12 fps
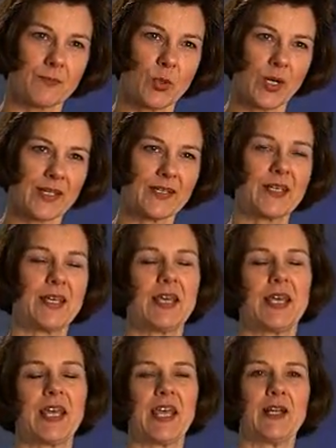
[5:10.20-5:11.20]
right?
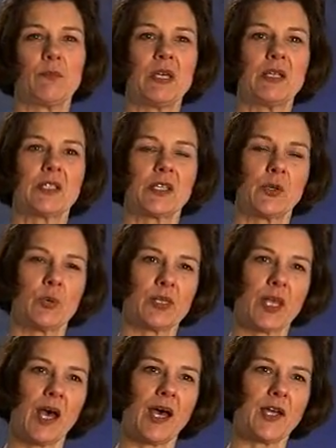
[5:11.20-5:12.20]
And it means that you
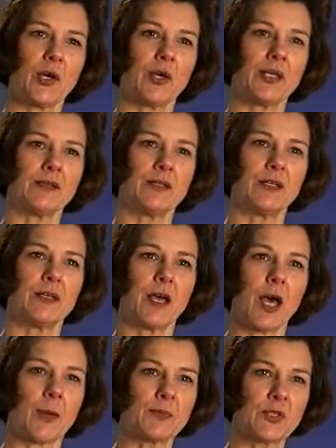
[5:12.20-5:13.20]
rely on
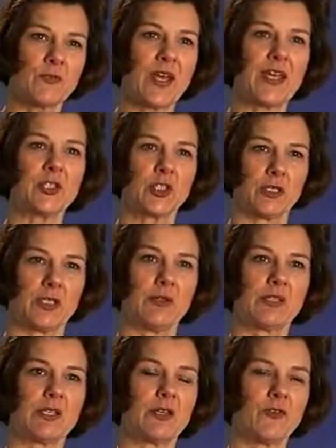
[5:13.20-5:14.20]
observation,
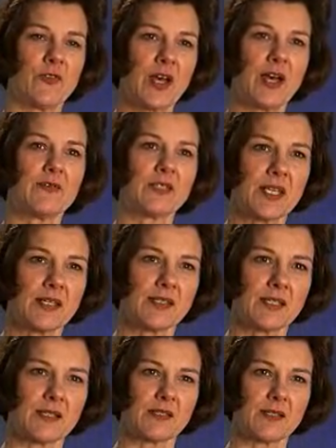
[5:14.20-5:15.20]
using your 5
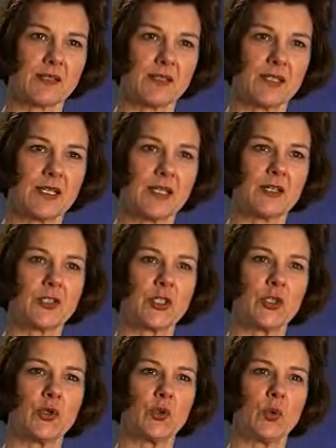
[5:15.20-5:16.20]
senses
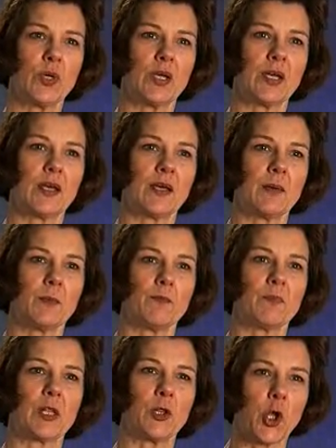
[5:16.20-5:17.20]
to
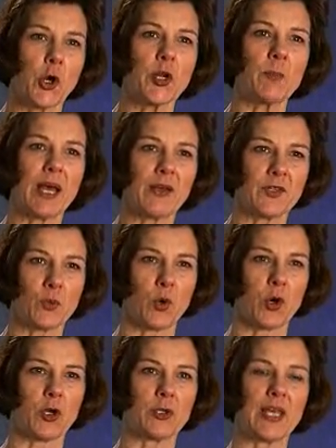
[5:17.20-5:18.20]
learn about the
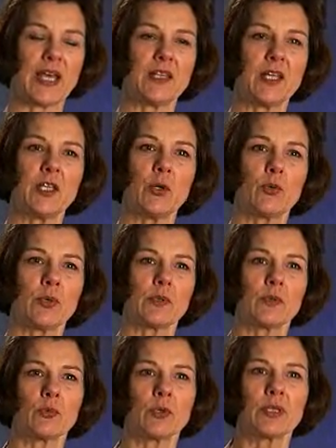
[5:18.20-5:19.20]
world, and then you
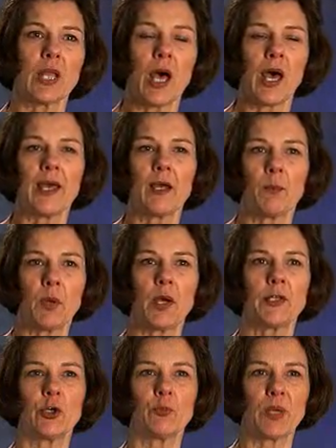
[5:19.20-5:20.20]
rely
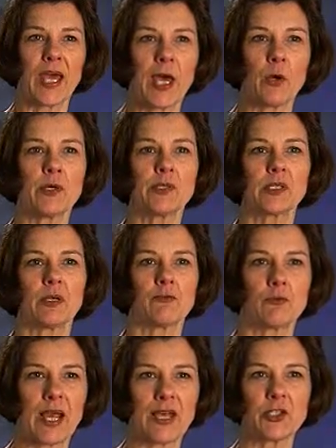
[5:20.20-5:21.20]
upon your powers
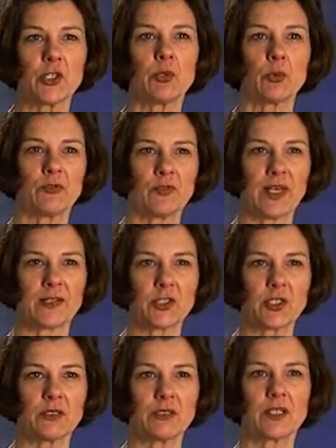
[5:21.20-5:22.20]
of rational
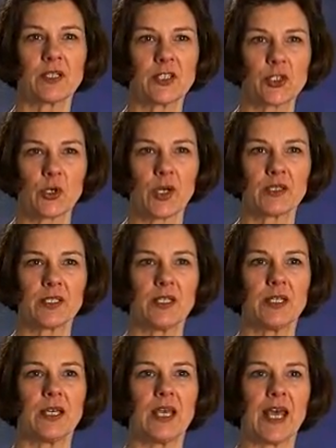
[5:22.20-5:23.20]
reflection to construct
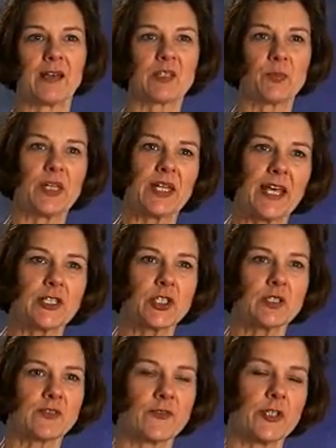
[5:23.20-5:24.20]

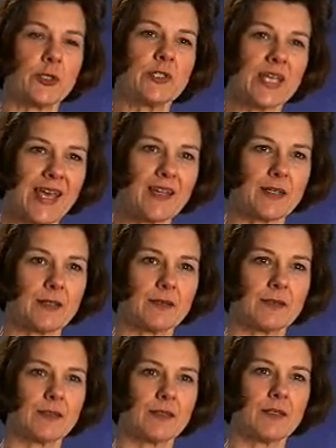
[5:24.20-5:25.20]
explanations for your data.
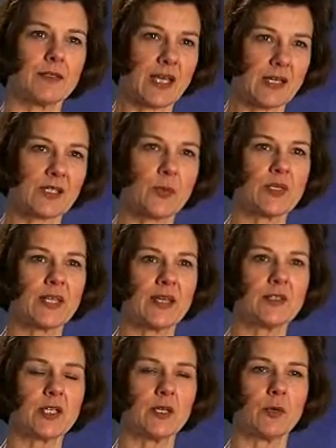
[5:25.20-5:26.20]
That's what
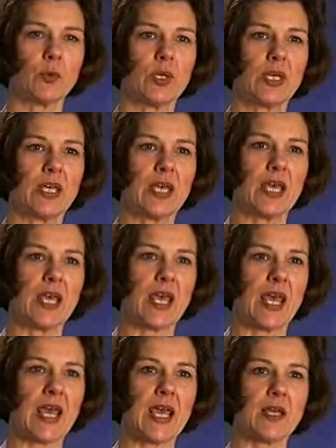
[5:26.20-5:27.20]
they do.
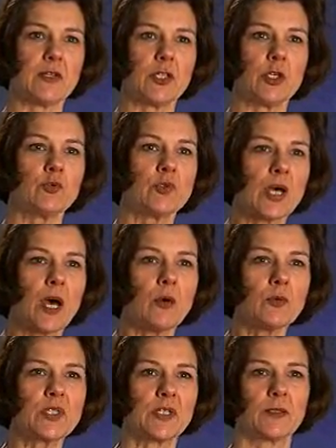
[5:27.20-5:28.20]
And you
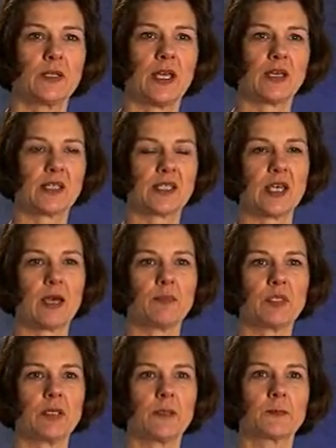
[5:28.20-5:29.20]
don't
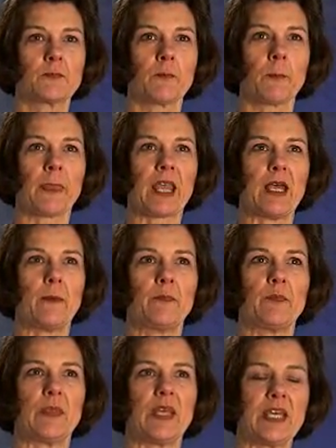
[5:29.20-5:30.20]
accept
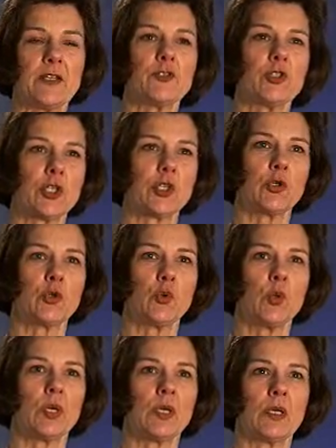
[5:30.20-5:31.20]

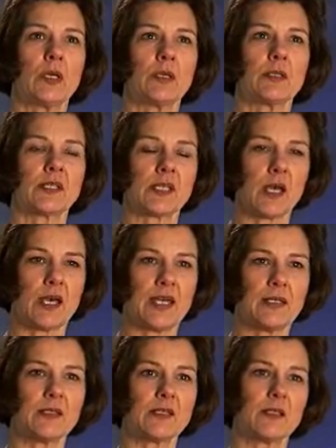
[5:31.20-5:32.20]
into
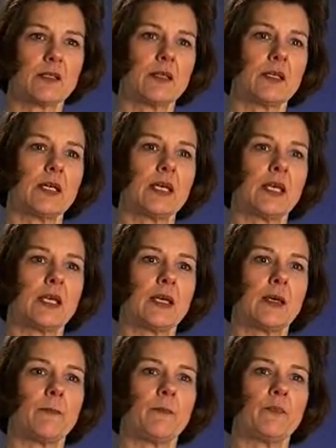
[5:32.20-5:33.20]
science
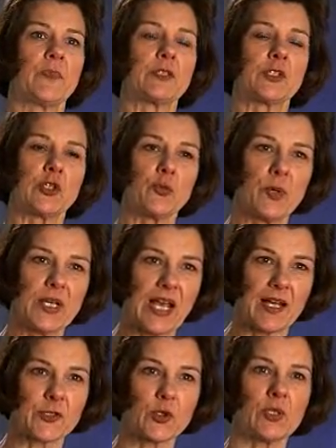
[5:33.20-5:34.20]
the
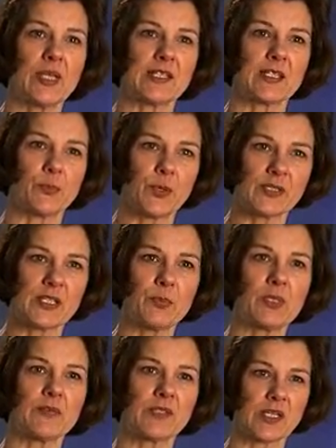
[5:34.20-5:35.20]
supernatural as a
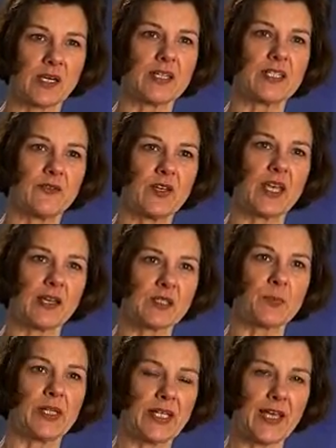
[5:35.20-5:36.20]
principle of scientific
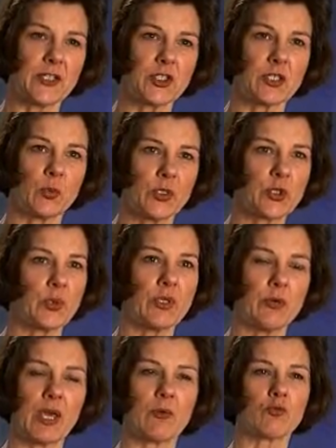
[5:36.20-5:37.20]
explanation, which when you
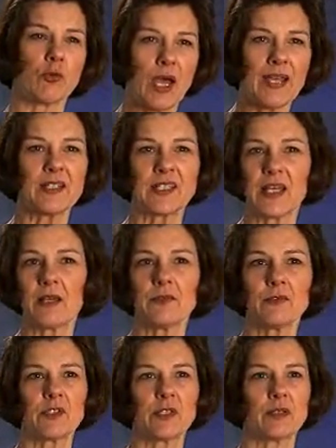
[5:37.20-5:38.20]
get right
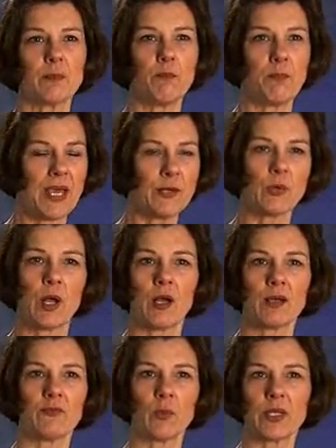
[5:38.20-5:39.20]
down to the
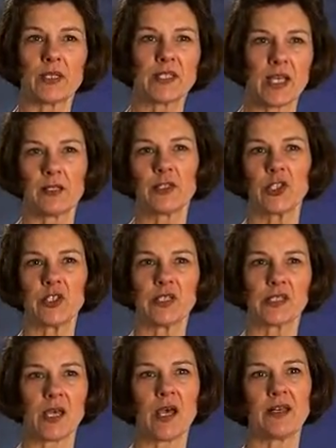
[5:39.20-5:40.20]
bedrock of what intelligent
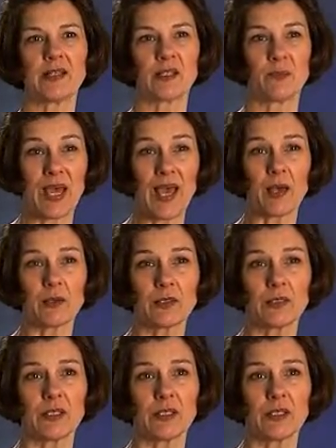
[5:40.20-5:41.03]
design is about,